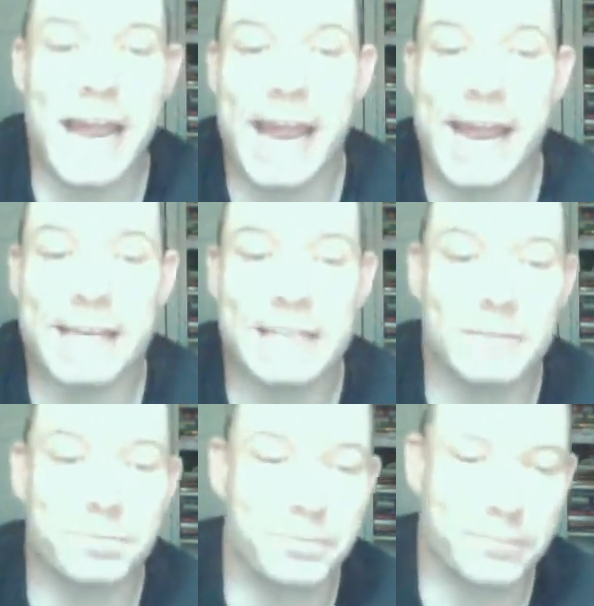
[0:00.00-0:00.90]
and
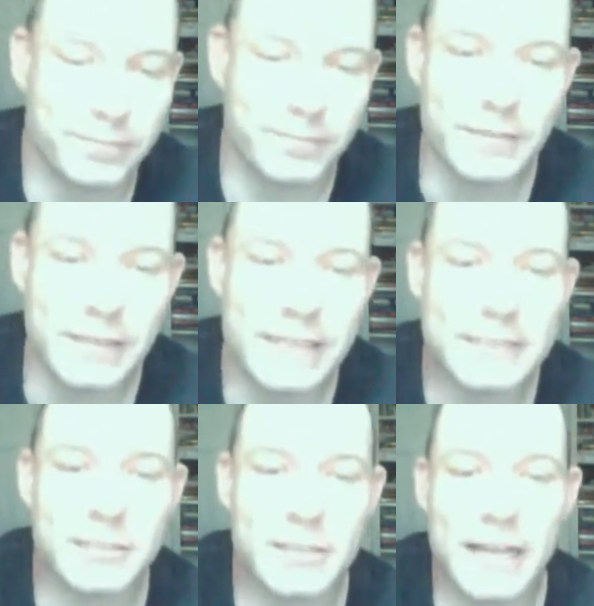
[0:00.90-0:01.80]

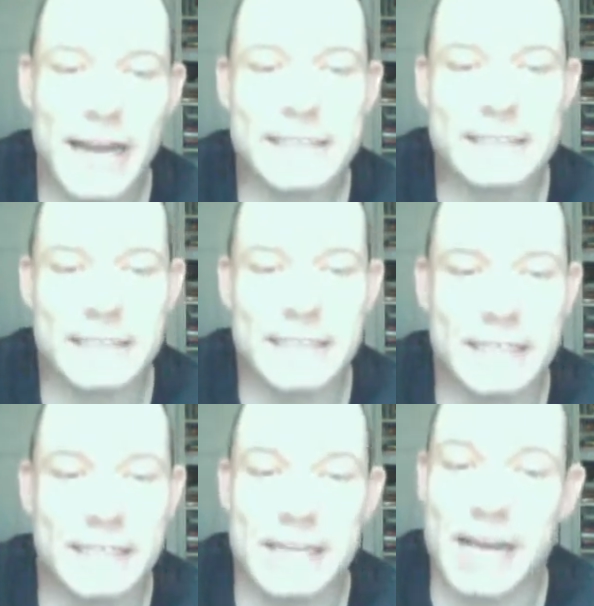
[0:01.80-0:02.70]
it's classic.
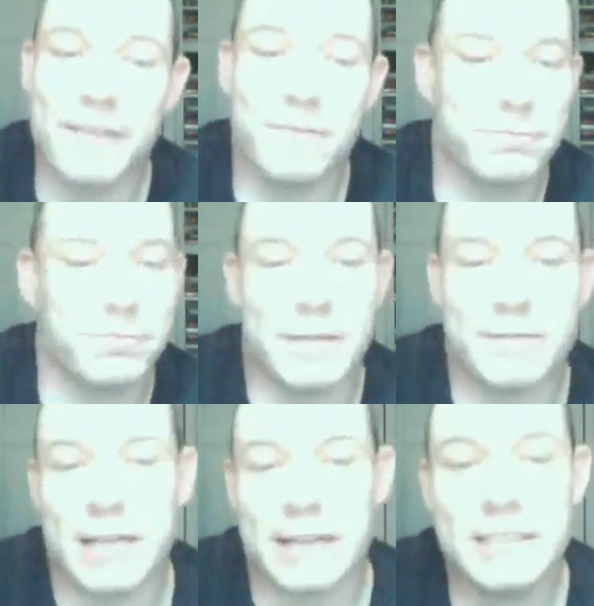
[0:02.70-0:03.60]
I've
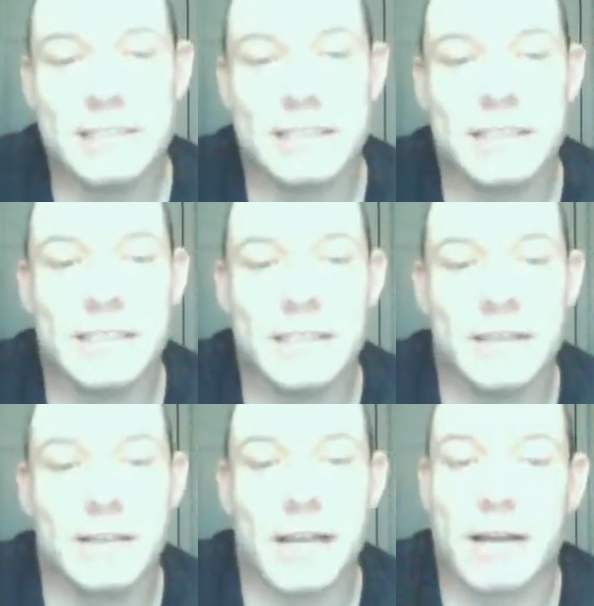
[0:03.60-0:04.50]
at least seen
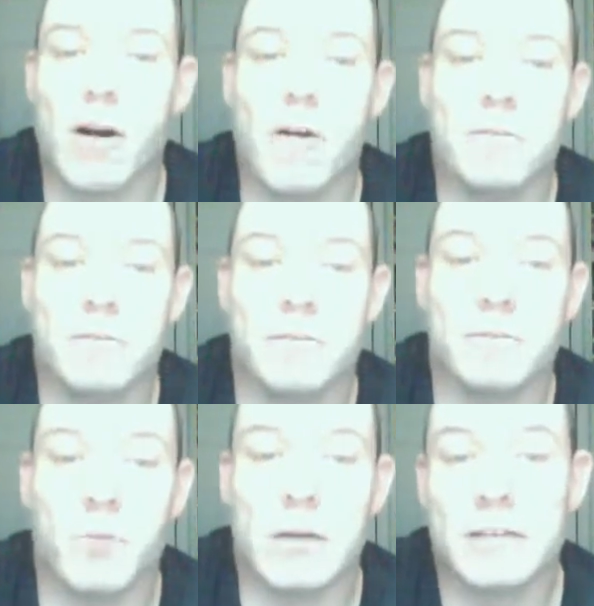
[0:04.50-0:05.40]
like all
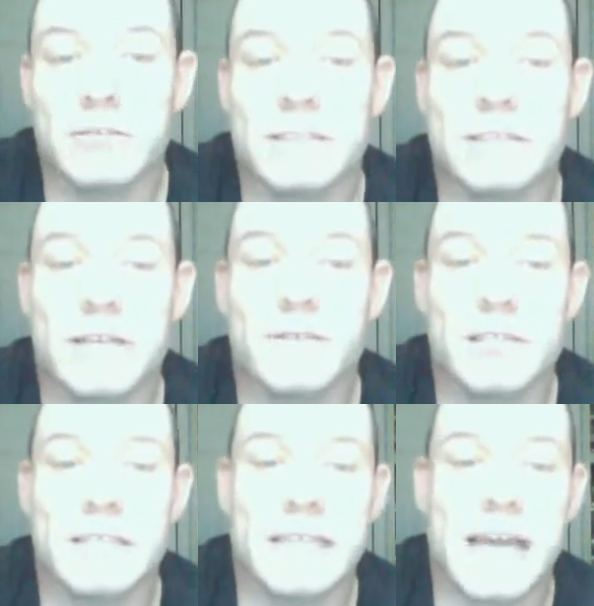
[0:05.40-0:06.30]

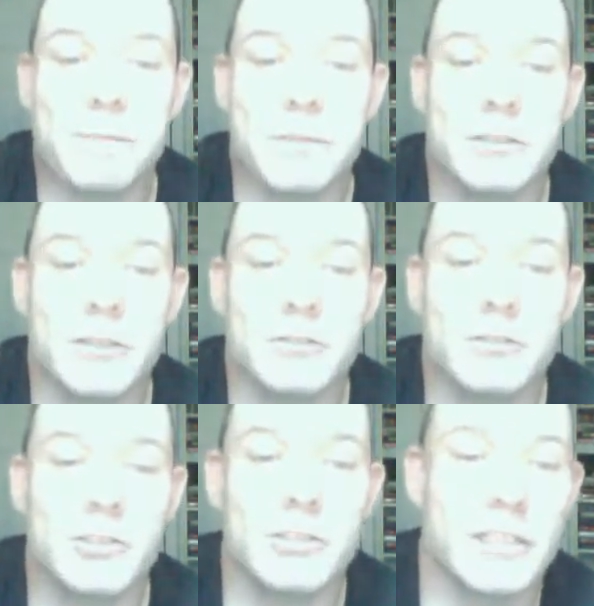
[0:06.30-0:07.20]
117
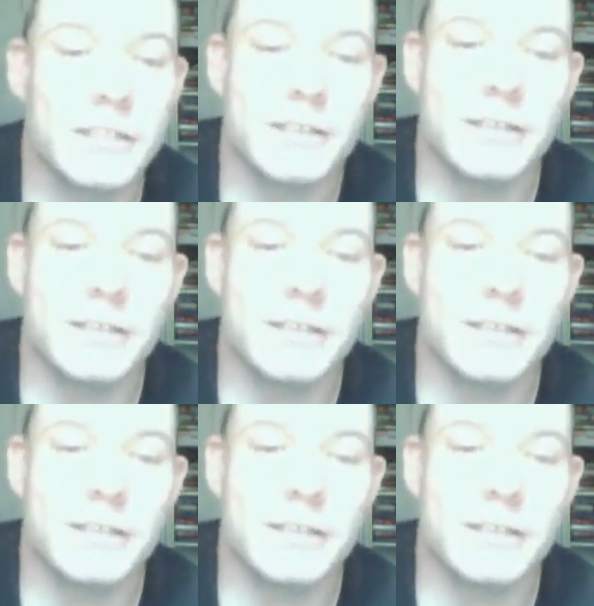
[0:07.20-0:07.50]
episodes